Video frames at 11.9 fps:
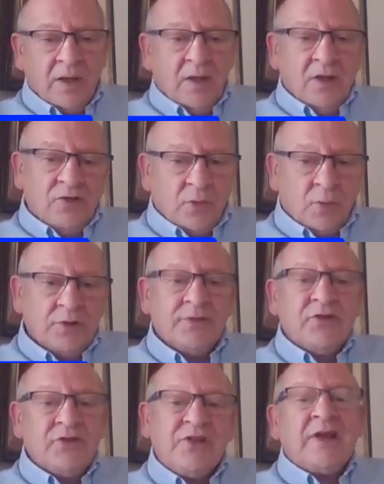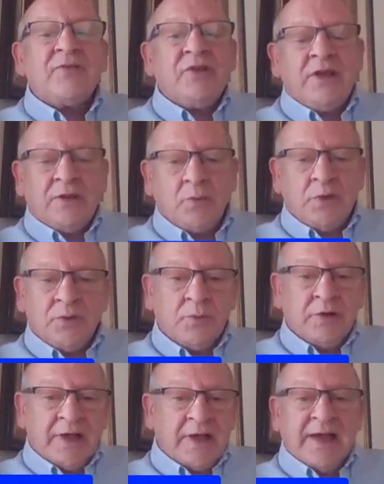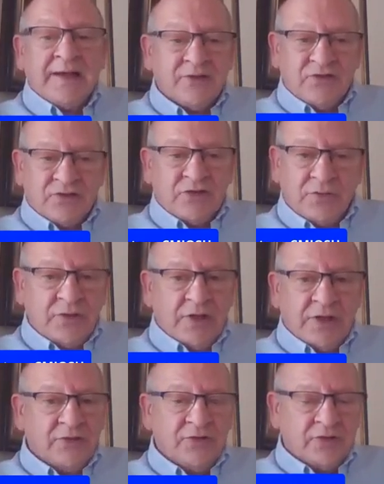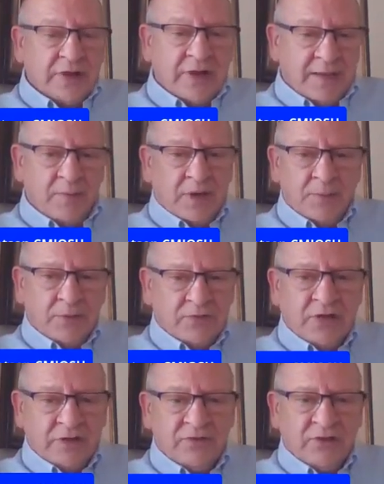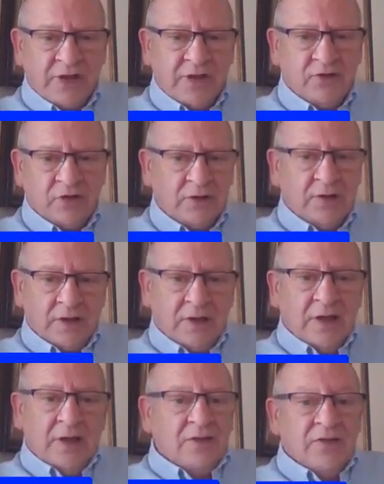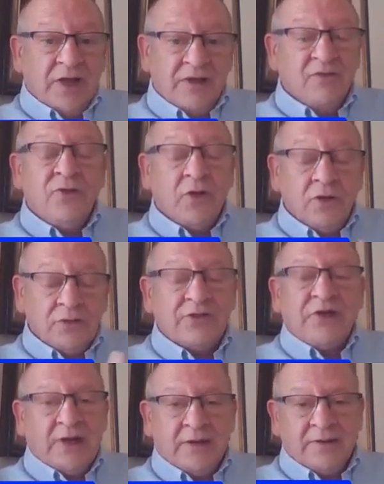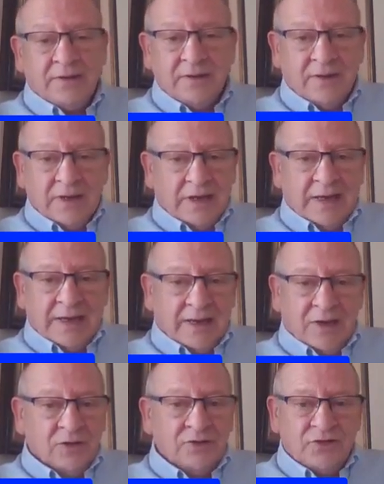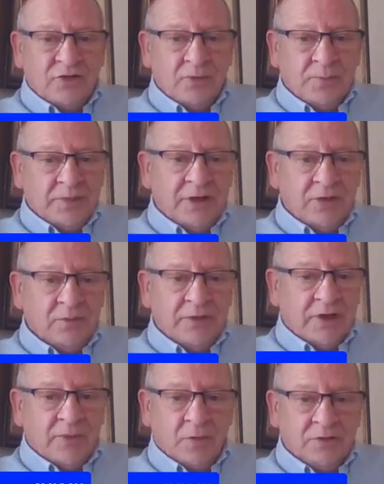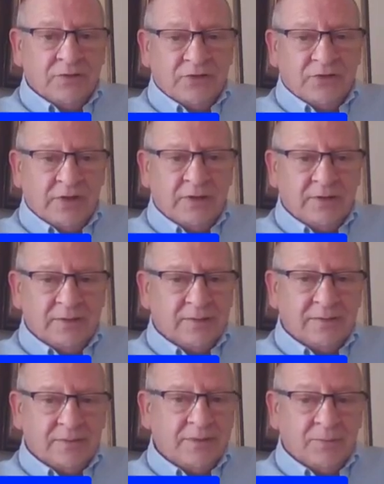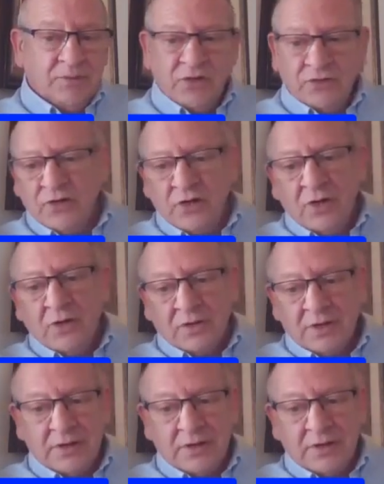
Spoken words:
So what the staff did with regards to this representation, they voted on somebody who they wanted them to talk